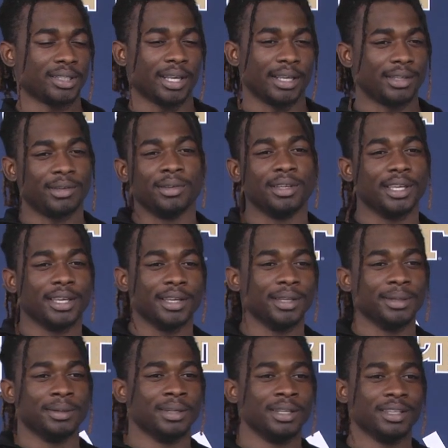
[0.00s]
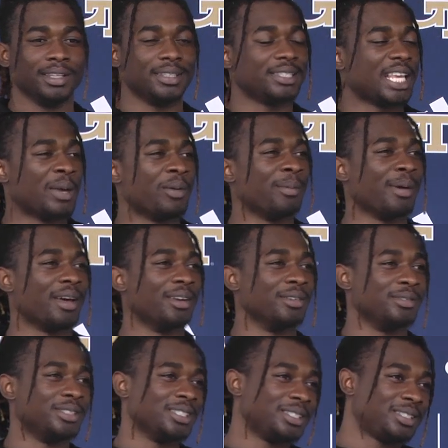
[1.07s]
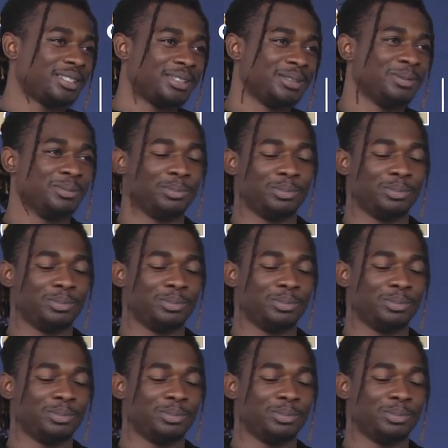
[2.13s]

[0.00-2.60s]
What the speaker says: Like, you can get the same amount of just